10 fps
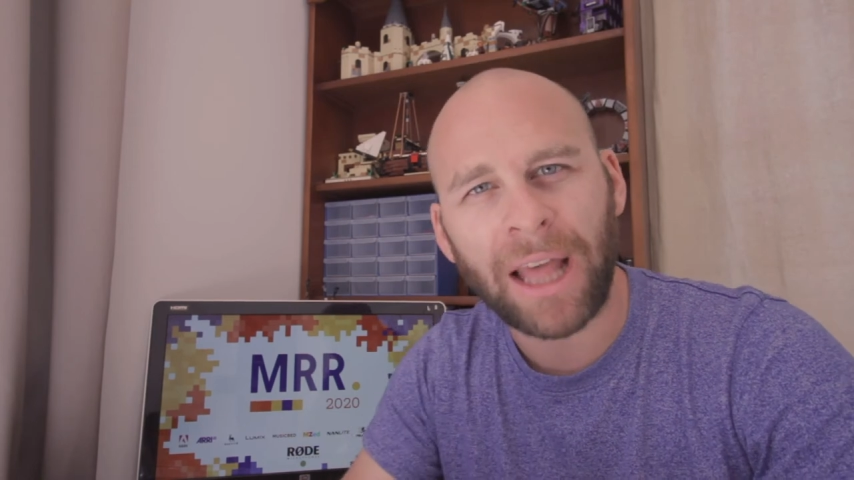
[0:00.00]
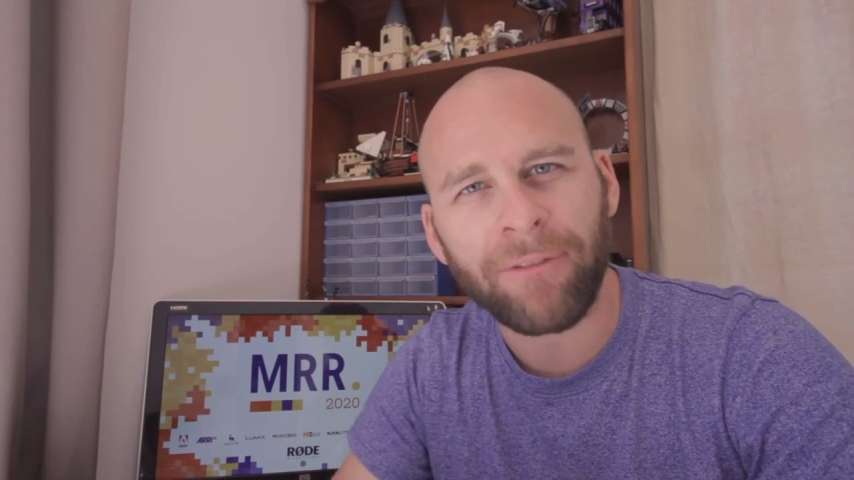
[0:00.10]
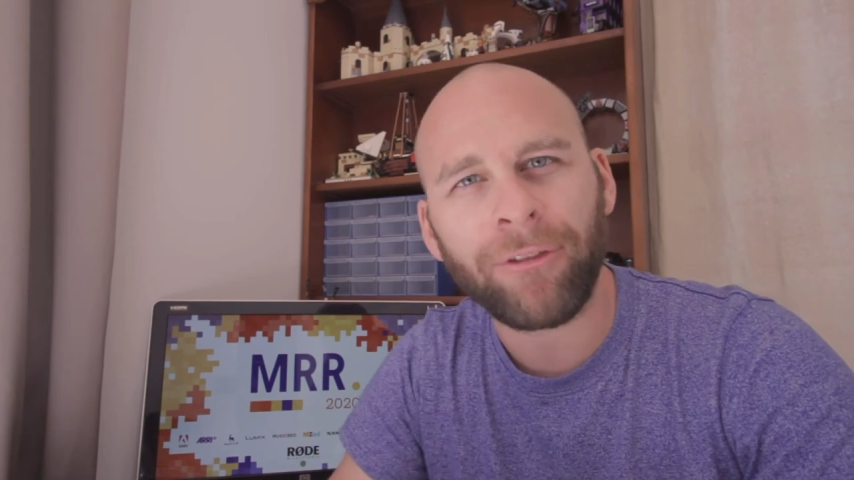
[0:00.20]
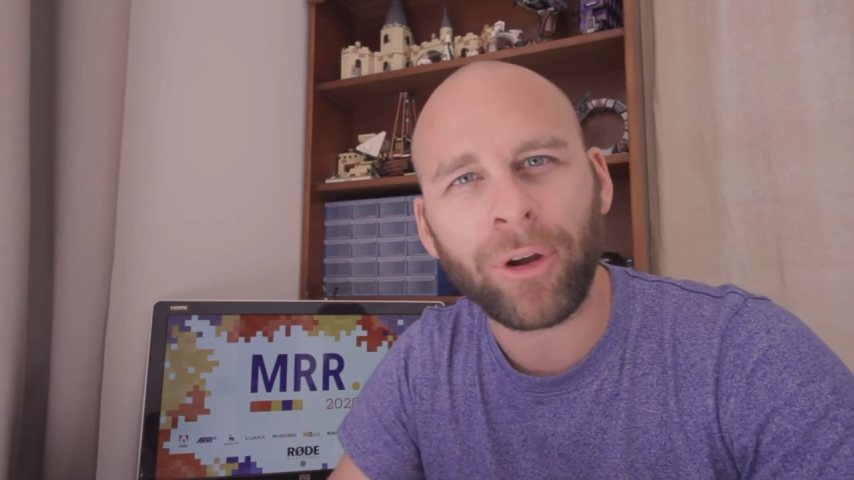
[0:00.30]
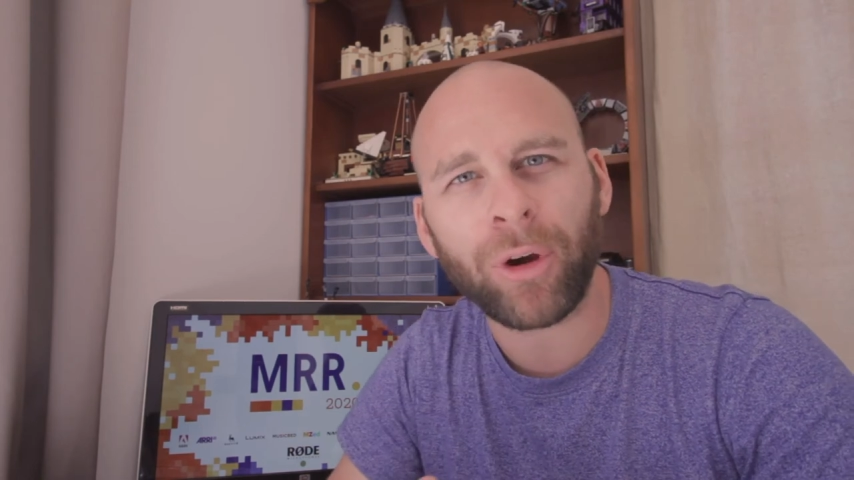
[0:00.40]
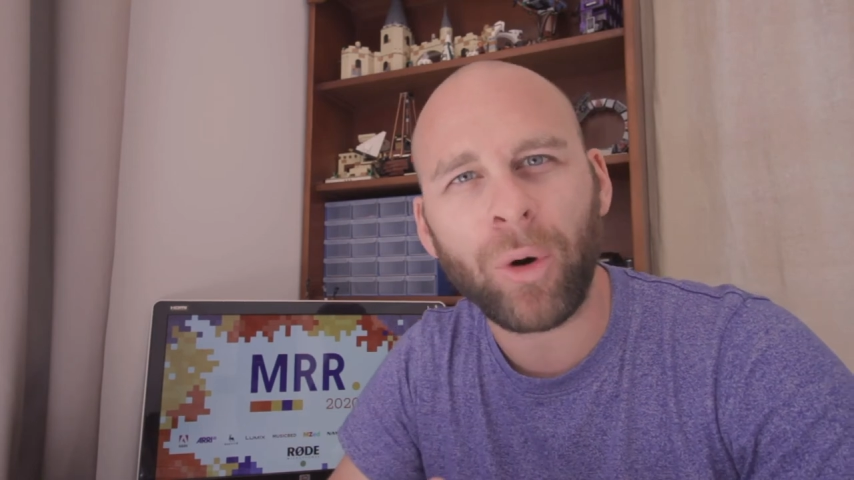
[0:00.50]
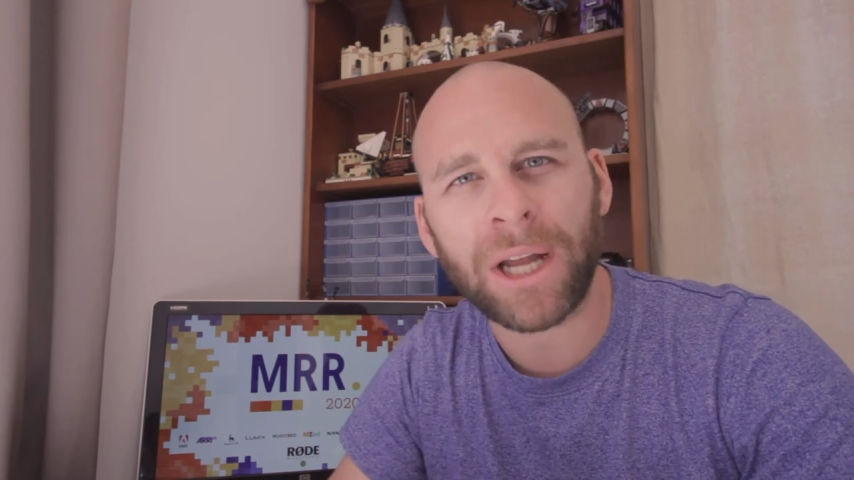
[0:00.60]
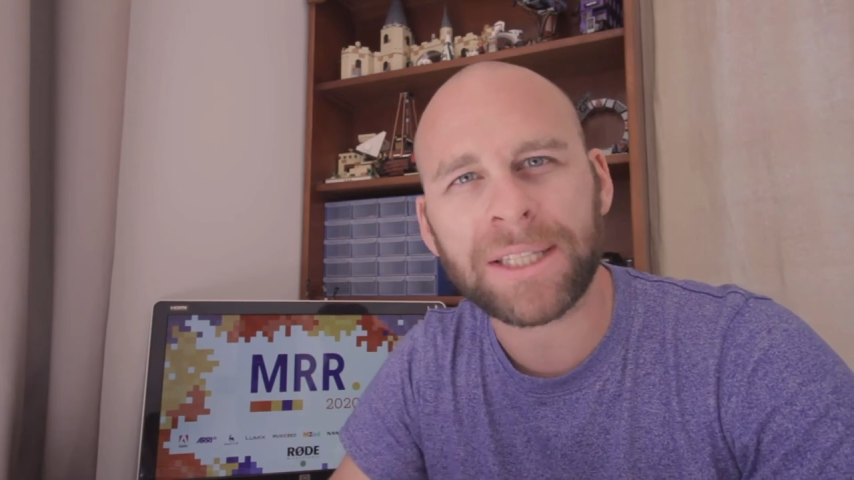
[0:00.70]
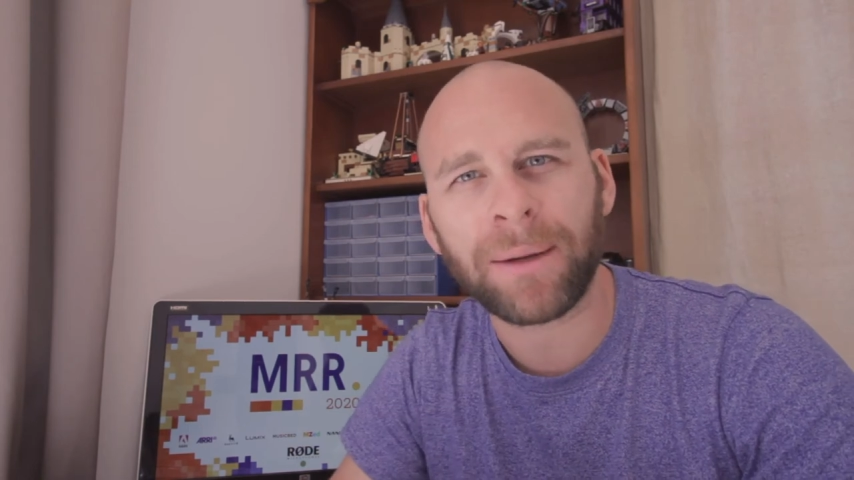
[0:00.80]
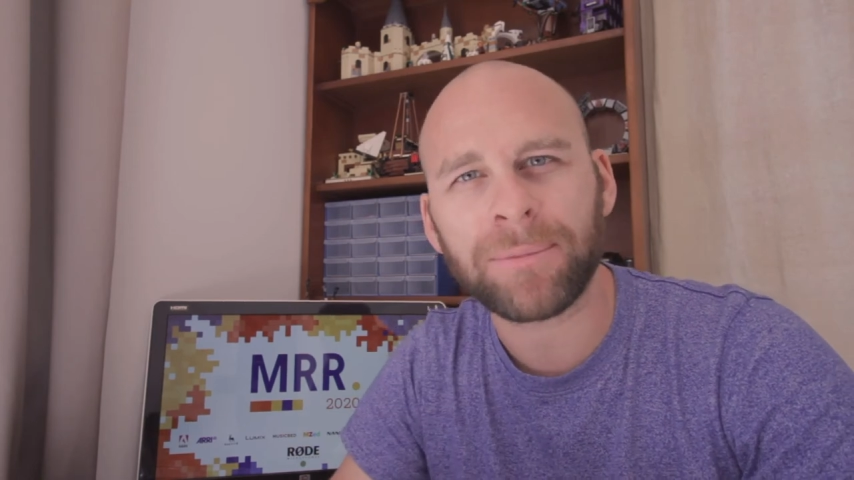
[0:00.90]
that for
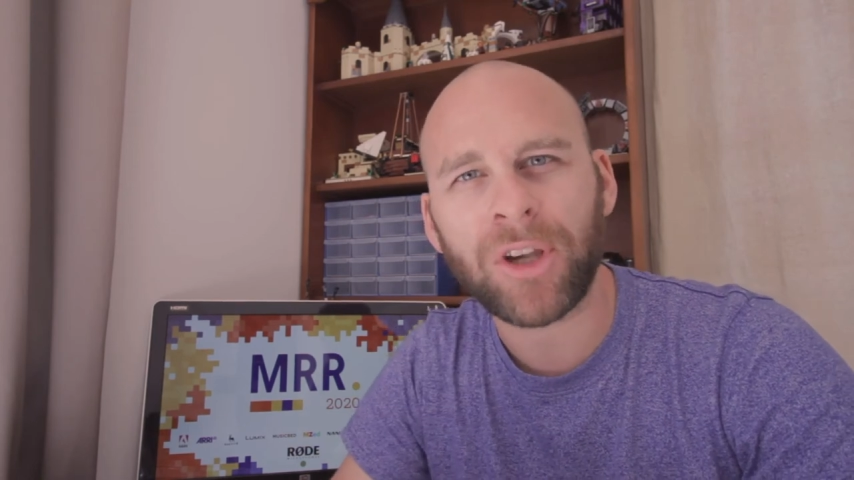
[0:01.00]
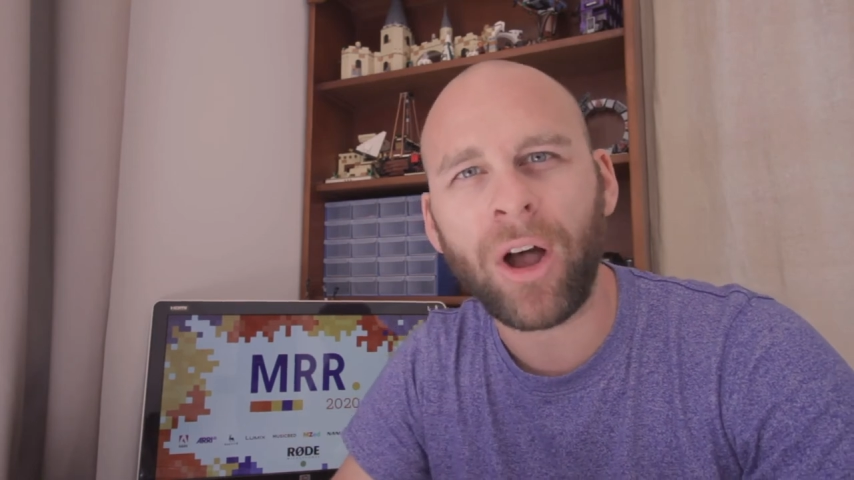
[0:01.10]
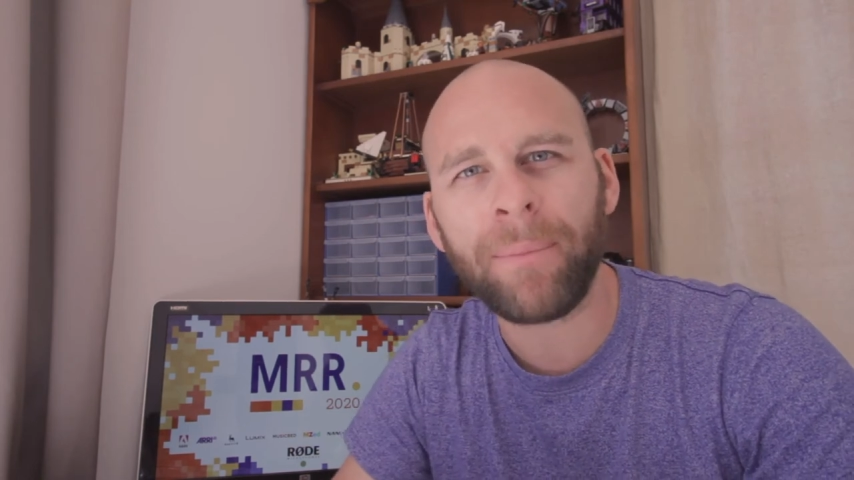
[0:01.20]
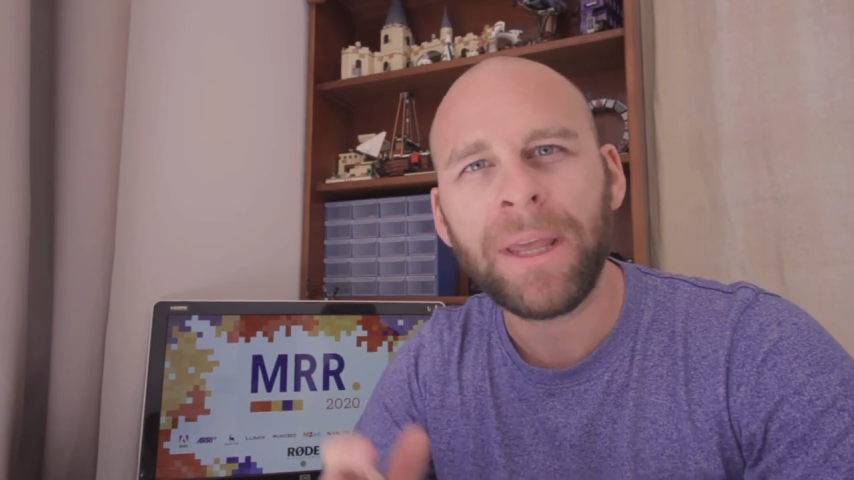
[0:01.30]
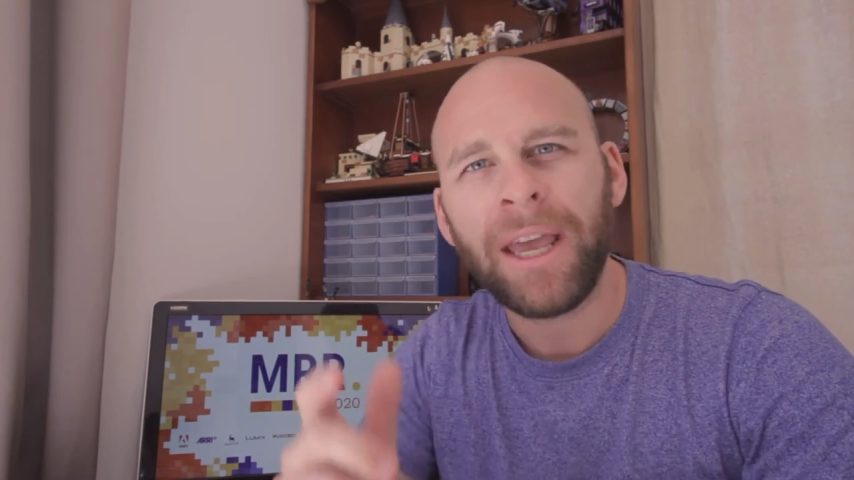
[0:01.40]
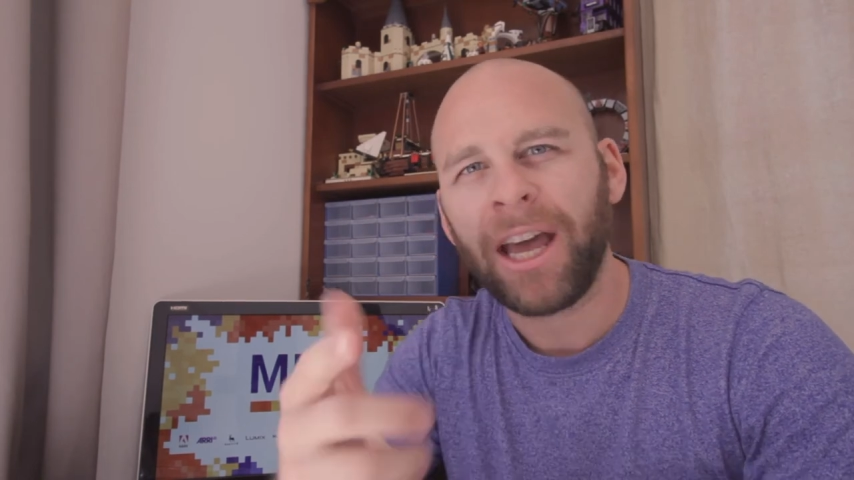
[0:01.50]
quite some time.